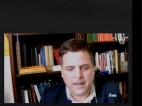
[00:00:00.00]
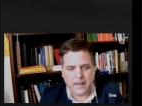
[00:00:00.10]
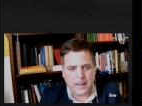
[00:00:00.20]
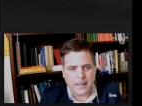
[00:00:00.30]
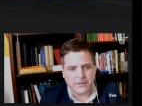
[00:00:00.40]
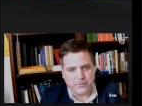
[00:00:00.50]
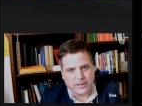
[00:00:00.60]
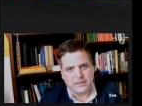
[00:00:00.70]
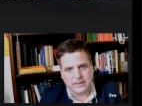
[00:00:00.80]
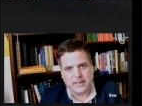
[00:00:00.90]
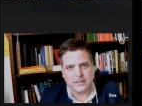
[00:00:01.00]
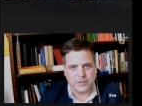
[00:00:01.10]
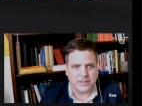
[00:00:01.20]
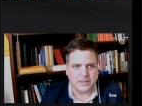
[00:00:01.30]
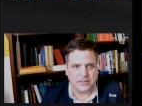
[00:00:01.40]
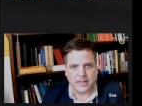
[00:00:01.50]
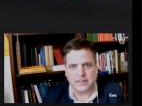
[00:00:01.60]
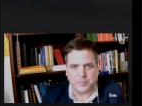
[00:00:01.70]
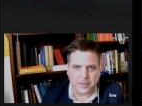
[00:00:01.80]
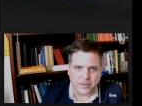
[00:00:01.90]
Uh, the Great Lakes region, Lake
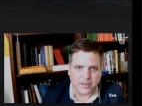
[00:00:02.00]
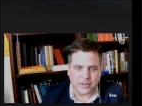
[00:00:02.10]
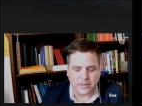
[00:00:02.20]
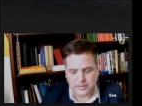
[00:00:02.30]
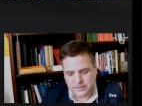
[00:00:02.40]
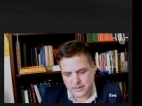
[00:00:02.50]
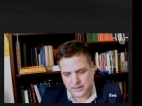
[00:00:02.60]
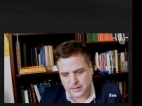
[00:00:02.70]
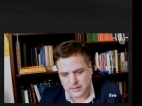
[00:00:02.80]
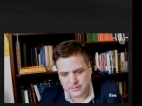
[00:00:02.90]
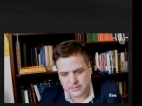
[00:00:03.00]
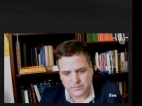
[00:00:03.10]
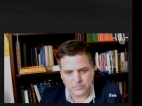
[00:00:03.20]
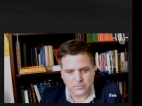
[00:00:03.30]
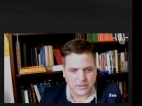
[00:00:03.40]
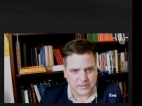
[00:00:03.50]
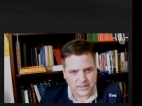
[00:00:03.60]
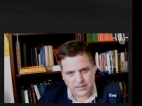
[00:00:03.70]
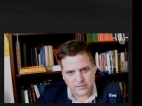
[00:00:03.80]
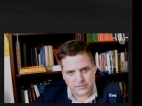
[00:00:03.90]
Superior, uh, what is
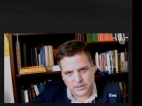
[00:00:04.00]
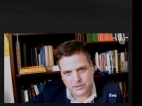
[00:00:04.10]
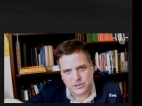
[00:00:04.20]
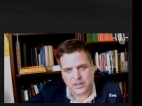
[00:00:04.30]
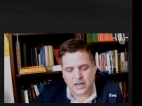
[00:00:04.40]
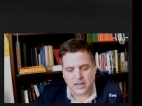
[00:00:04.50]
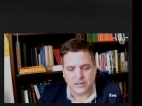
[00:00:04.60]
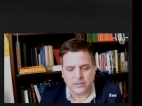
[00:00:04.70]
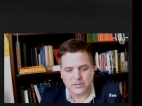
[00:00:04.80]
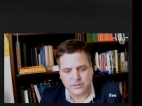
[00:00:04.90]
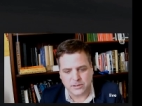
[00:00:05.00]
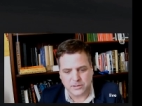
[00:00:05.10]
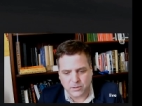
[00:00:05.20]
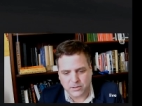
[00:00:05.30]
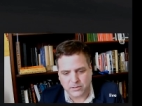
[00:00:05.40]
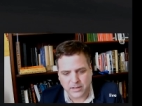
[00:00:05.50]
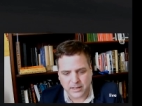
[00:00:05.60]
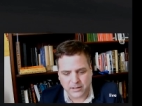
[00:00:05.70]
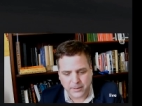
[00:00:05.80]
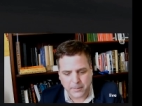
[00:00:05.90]
now you know Chicago, just north of that
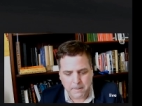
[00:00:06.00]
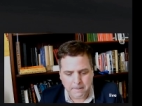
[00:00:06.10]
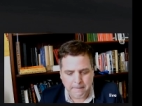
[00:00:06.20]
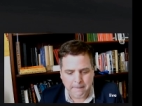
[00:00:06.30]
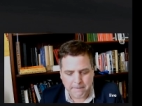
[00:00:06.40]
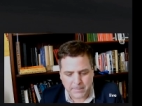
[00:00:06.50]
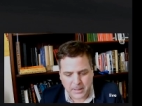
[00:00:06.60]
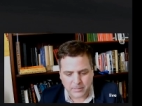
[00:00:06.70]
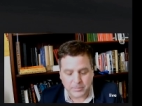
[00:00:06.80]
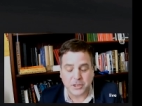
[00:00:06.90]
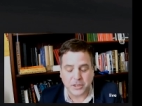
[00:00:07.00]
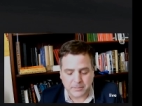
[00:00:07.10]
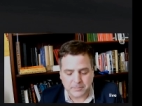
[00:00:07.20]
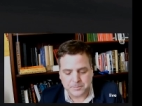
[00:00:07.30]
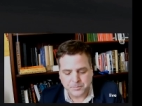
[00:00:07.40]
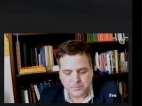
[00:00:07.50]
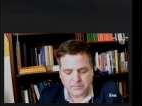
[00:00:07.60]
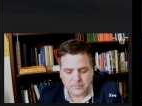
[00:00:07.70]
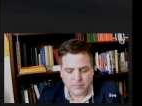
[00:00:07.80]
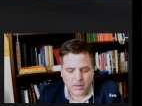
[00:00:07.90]
area, uh, Michigan.
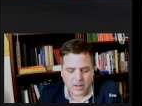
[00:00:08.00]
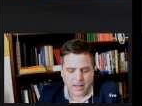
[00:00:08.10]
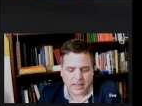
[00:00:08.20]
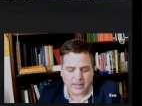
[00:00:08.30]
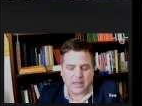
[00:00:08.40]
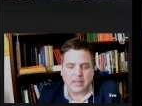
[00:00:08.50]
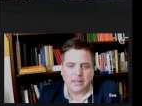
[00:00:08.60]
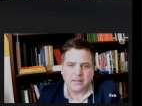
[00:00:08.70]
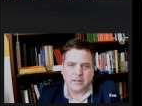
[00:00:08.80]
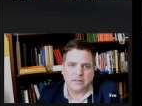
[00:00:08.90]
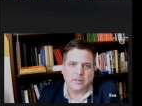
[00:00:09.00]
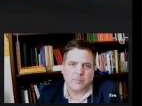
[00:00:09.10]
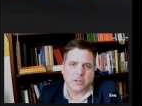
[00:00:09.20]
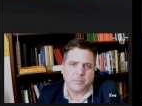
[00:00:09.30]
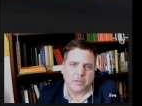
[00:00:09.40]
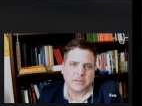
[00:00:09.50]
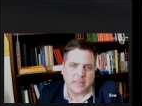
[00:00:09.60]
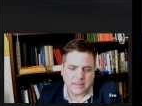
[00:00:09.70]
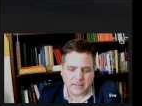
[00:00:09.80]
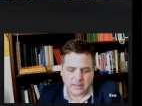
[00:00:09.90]
And uh, the, the book
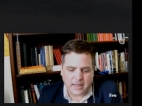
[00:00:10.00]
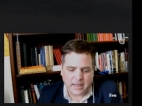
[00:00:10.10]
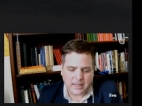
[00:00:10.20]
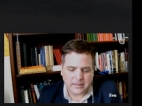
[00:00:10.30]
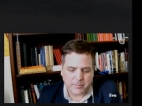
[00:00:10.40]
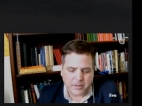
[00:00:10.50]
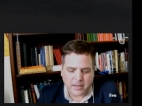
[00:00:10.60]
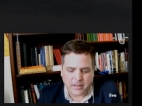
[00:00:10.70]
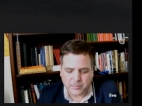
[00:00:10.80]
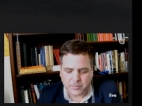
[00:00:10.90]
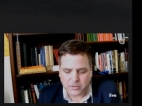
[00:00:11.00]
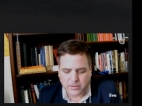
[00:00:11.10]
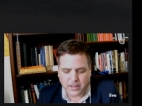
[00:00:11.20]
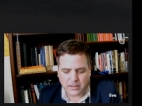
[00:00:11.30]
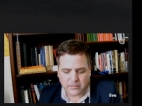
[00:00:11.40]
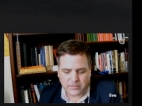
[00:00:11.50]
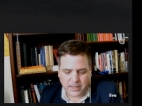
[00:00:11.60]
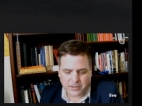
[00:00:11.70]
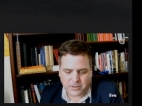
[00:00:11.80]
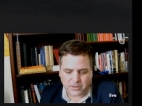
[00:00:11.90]
presented a sympathetic portrayal of
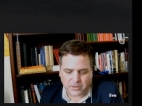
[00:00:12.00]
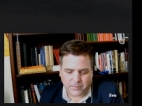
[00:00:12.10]
nature